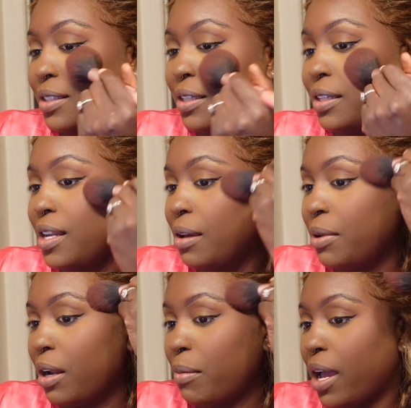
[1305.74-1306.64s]
and damn
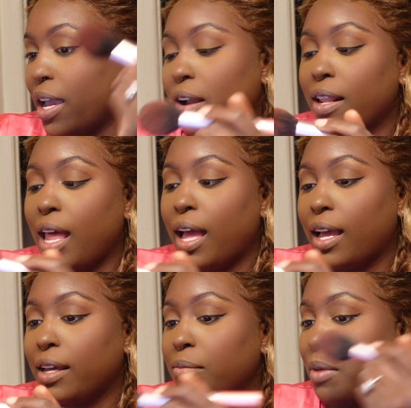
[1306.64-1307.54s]
near my
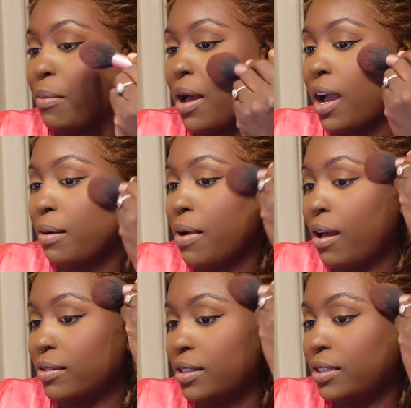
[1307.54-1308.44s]
hairline, by my
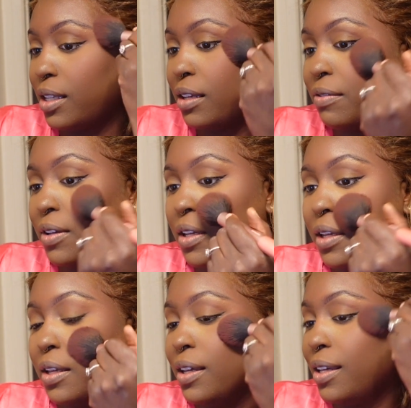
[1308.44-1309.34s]
eyebrows and
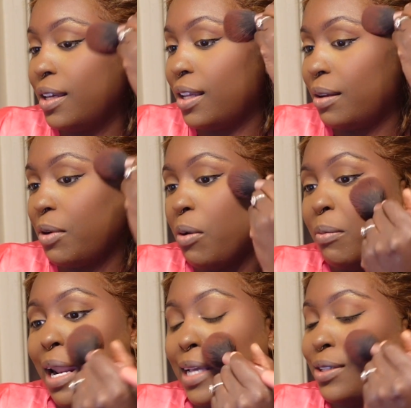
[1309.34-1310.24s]
stuff. And I'm gonna
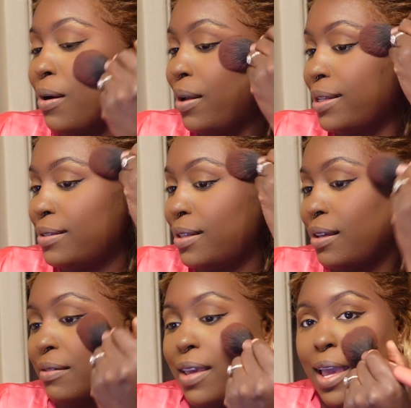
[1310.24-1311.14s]
blush all this
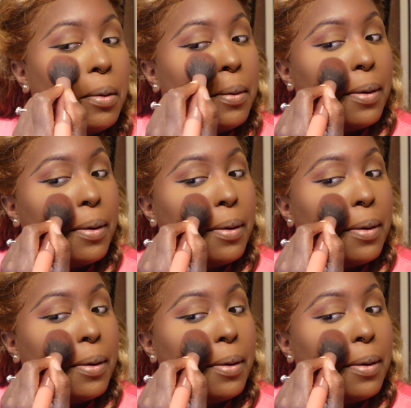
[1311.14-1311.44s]
stuff, yeah.